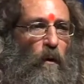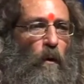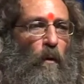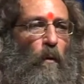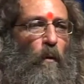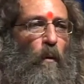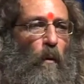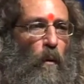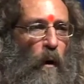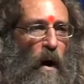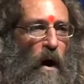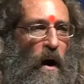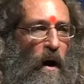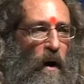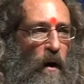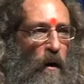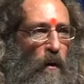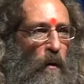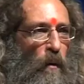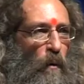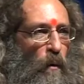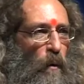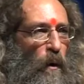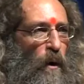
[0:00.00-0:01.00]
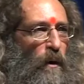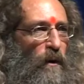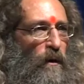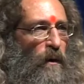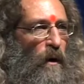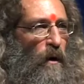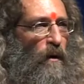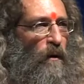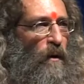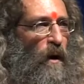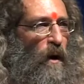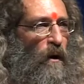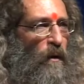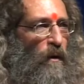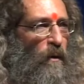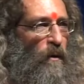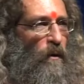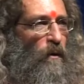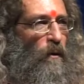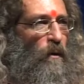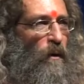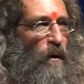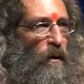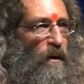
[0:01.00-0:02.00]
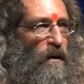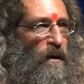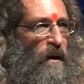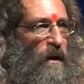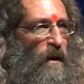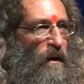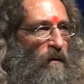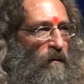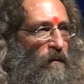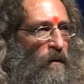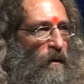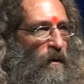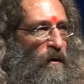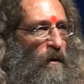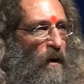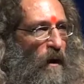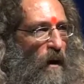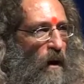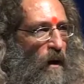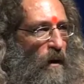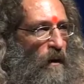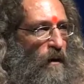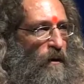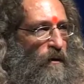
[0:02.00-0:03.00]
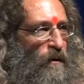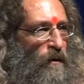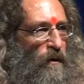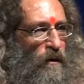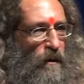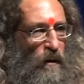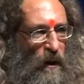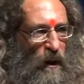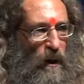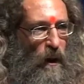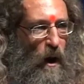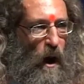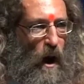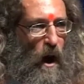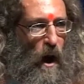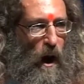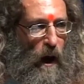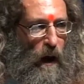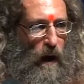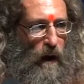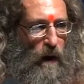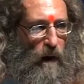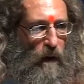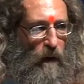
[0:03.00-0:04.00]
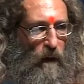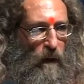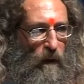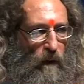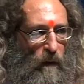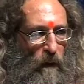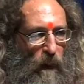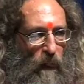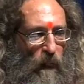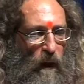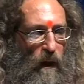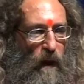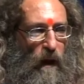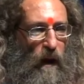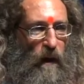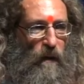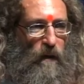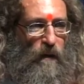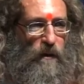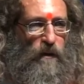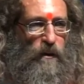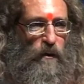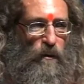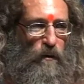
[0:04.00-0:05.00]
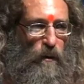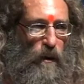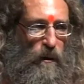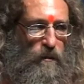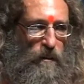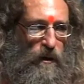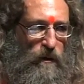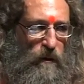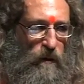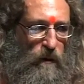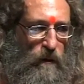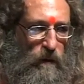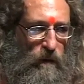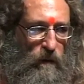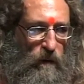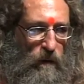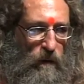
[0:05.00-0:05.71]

Where would the authority for knowledge lie? In the Scripture,